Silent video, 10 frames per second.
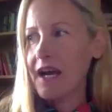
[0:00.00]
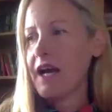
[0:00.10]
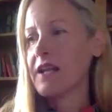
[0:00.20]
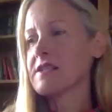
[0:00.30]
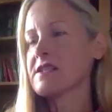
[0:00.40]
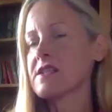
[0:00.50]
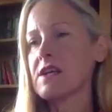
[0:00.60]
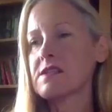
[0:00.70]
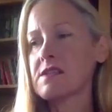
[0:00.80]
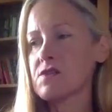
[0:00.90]
And I
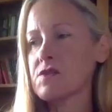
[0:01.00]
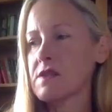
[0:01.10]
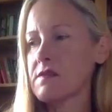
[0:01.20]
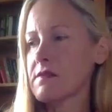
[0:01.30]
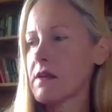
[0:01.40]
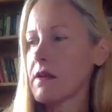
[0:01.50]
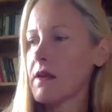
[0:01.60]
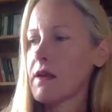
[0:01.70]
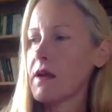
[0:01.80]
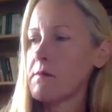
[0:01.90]
started also
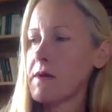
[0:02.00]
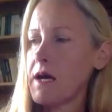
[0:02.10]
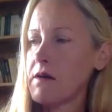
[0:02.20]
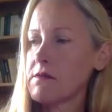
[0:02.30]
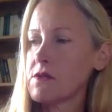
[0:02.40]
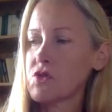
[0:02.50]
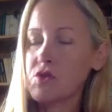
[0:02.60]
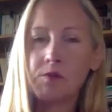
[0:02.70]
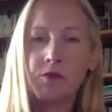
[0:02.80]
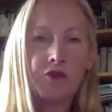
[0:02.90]
thinking about the
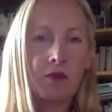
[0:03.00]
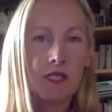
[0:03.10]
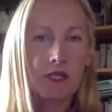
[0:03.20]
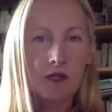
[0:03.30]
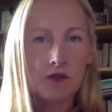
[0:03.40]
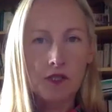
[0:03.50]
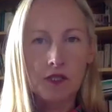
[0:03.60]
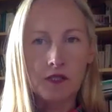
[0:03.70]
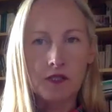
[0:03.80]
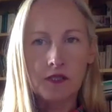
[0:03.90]
trauma of my
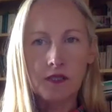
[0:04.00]
childhood